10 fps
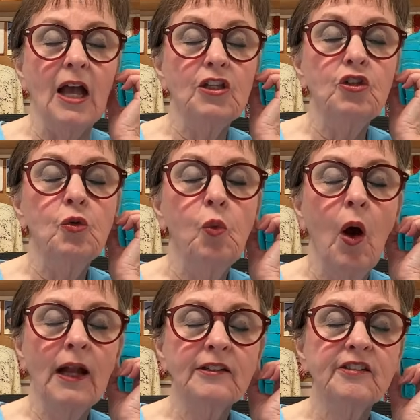you
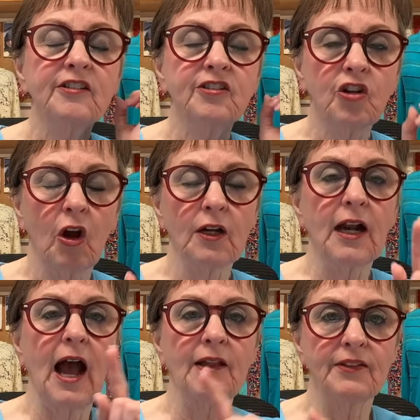want to start
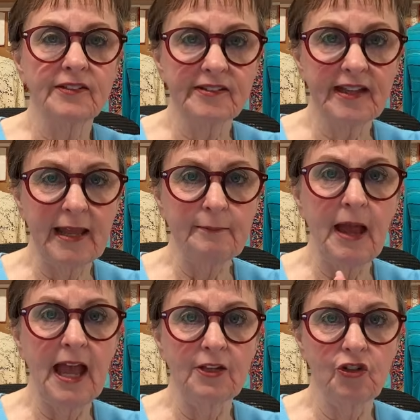on the same
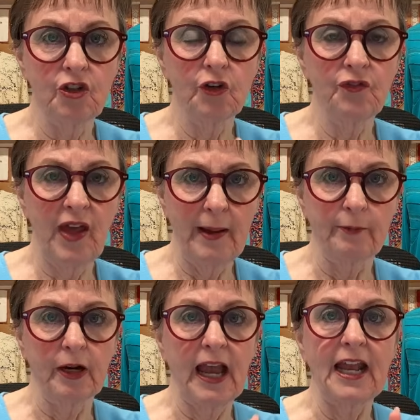edge of your fabric.